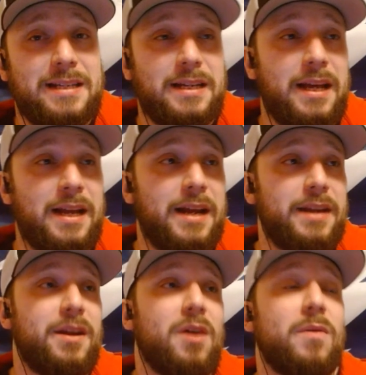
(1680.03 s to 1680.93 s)
and I
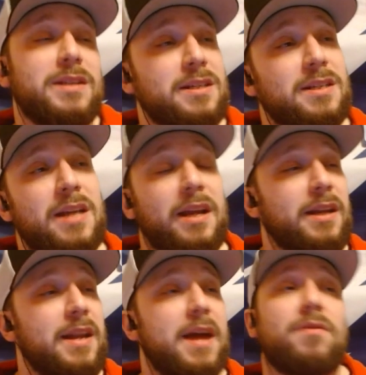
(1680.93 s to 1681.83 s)
know it
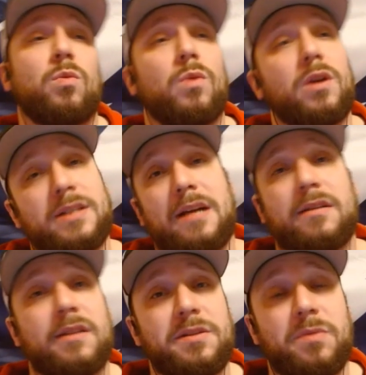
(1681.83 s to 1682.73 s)
never works
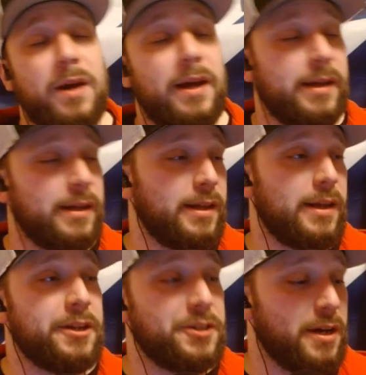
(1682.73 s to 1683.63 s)
out this way in the
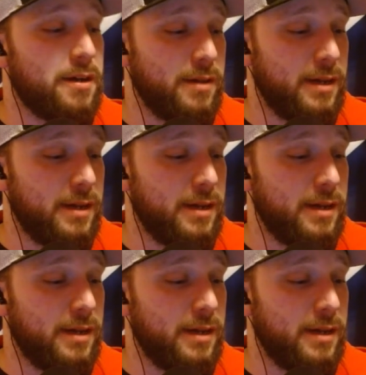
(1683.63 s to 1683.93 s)
NHL.